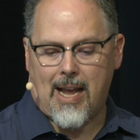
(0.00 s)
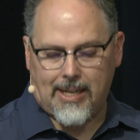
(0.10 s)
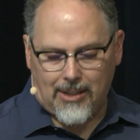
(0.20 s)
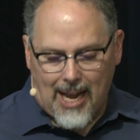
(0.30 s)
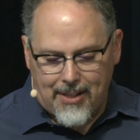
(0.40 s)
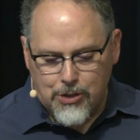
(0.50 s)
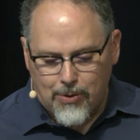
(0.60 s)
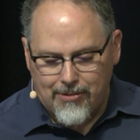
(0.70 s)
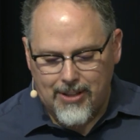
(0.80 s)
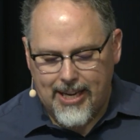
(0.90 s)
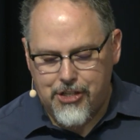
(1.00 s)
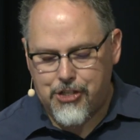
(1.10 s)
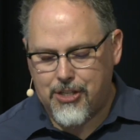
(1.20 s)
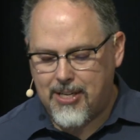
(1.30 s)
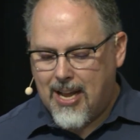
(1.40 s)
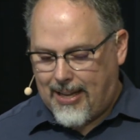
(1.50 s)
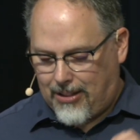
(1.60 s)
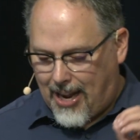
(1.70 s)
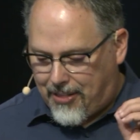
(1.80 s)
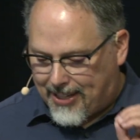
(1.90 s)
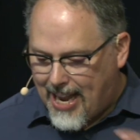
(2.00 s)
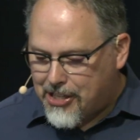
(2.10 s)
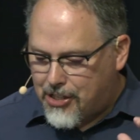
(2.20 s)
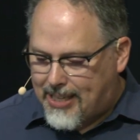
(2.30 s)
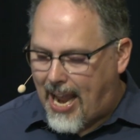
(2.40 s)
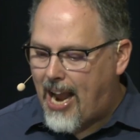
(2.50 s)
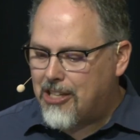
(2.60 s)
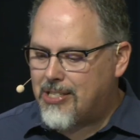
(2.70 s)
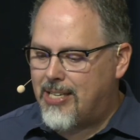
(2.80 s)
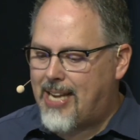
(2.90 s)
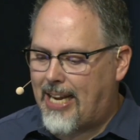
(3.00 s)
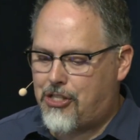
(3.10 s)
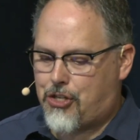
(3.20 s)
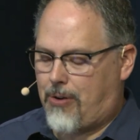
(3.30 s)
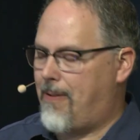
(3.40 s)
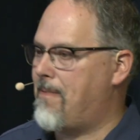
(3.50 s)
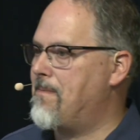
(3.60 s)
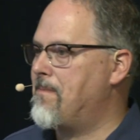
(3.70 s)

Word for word: And in light of this revelation, in light of the catch and the chaos and the danger,